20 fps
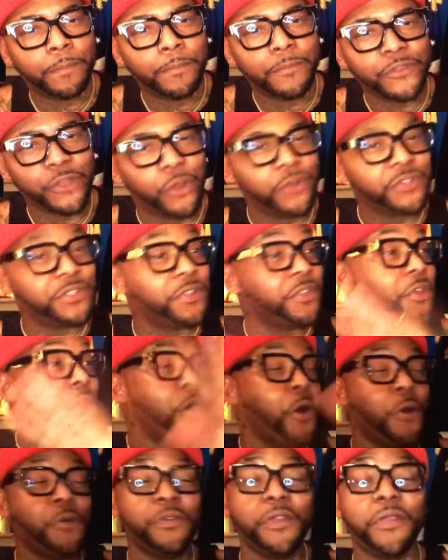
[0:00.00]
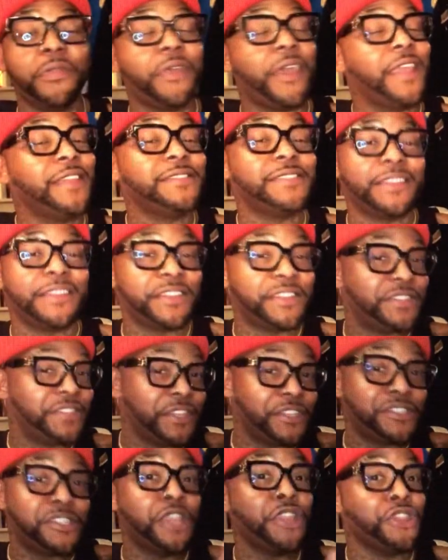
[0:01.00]
Those are the only things that
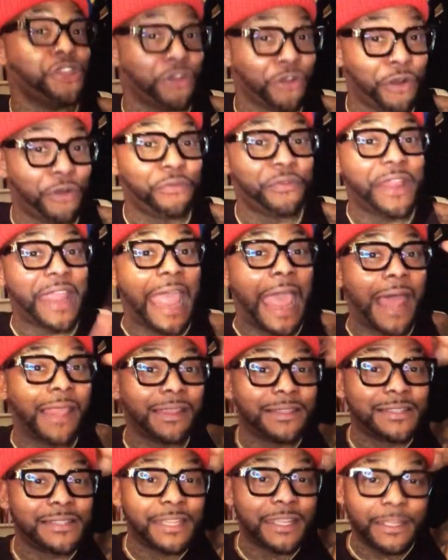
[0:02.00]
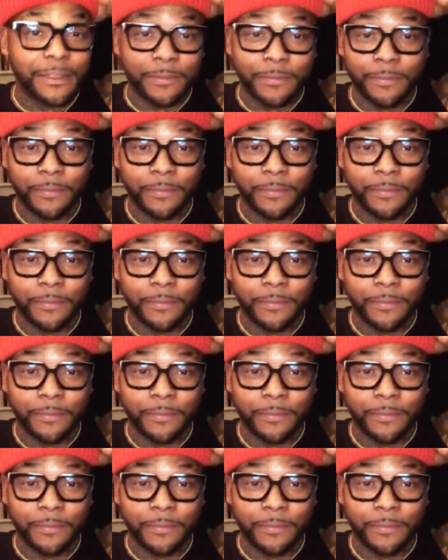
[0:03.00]
exist in your reality.